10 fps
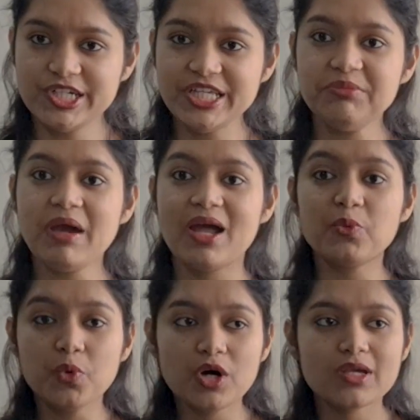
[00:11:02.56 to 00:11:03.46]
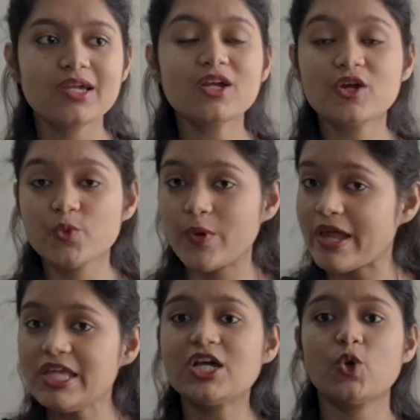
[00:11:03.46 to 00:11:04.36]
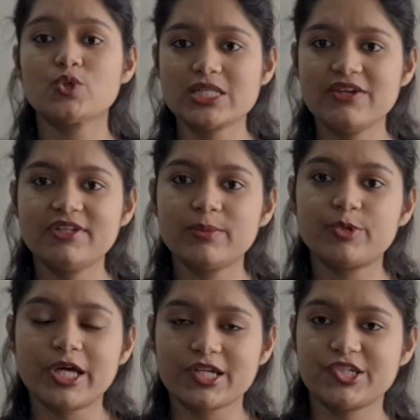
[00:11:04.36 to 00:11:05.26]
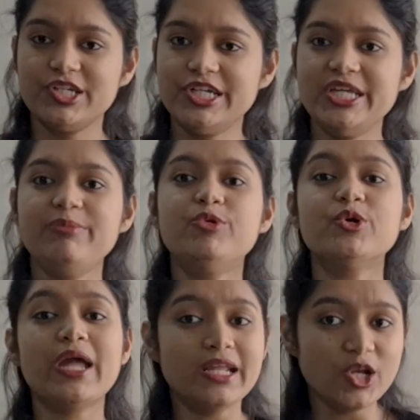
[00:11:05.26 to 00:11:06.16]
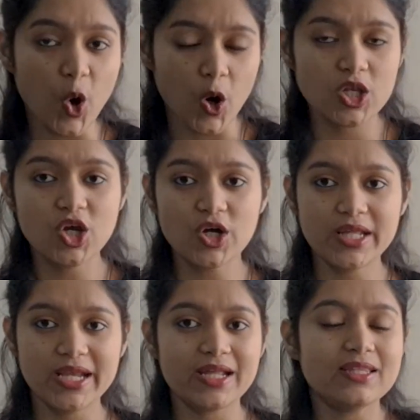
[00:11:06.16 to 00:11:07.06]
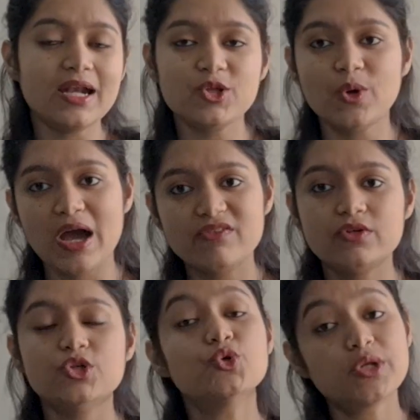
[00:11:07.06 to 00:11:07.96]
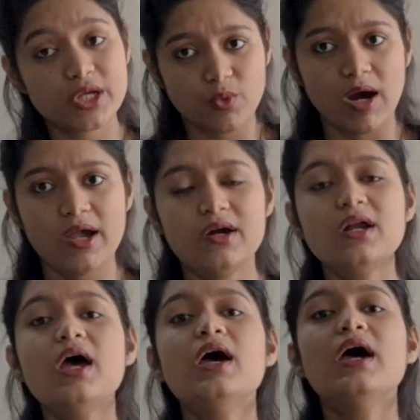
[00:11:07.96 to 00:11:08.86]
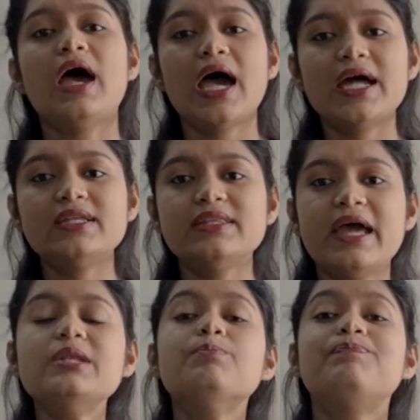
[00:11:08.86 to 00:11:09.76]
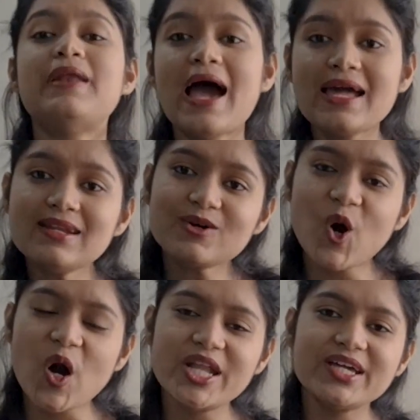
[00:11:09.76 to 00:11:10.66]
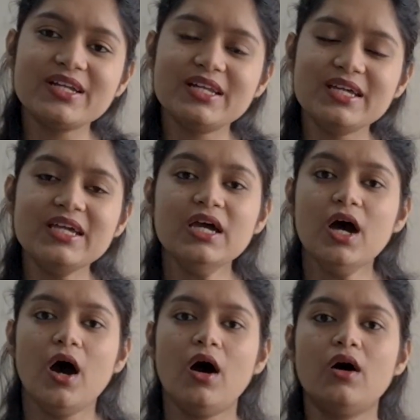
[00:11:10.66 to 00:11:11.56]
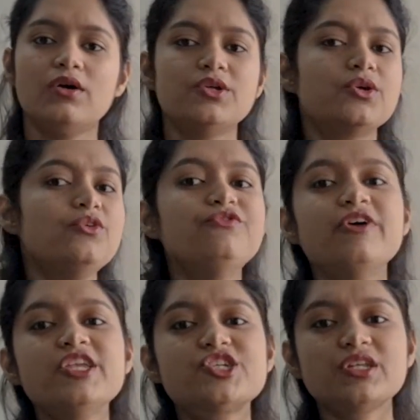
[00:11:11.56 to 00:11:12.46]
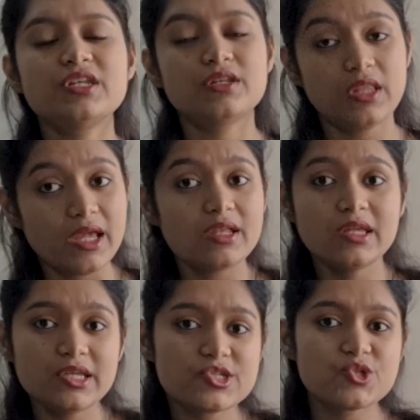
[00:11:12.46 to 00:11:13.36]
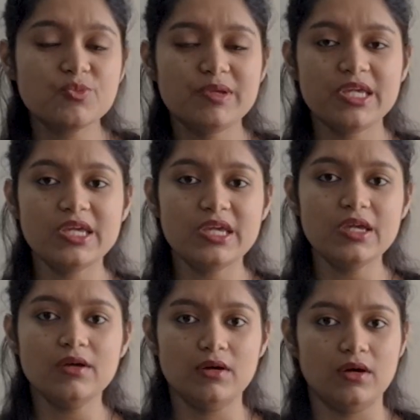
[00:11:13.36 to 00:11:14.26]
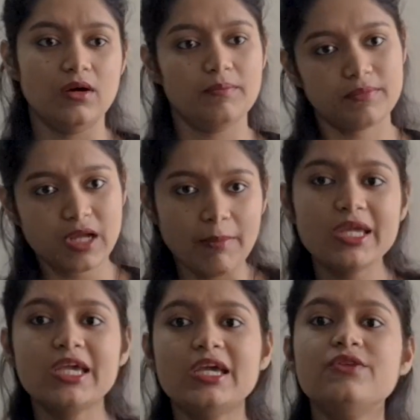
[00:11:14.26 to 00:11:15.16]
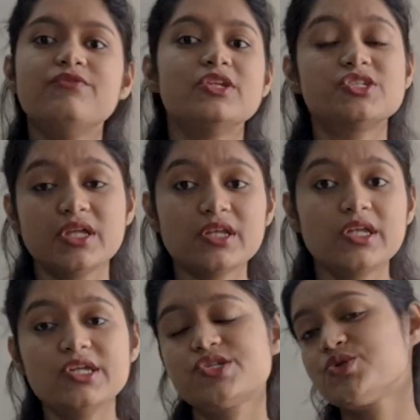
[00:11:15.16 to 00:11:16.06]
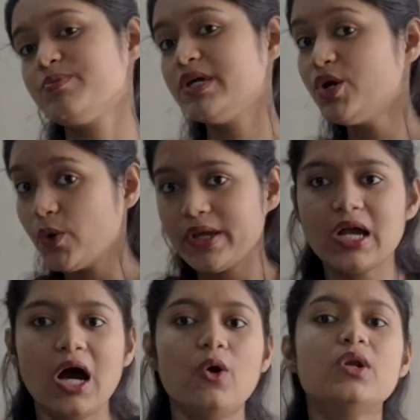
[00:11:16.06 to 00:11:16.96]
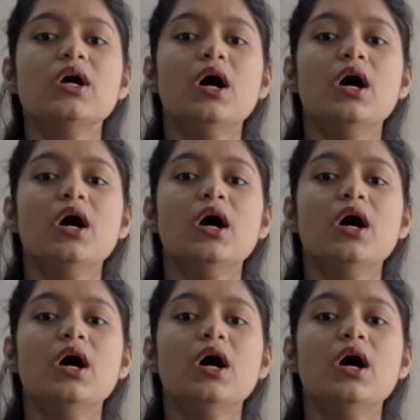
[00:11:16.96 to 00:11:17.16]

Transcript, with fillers: team and working very closely with the production team to get in all your data that you have you require and then plan accordingly uh, you know which thing needs to be uh, coming in which thing needs to be going out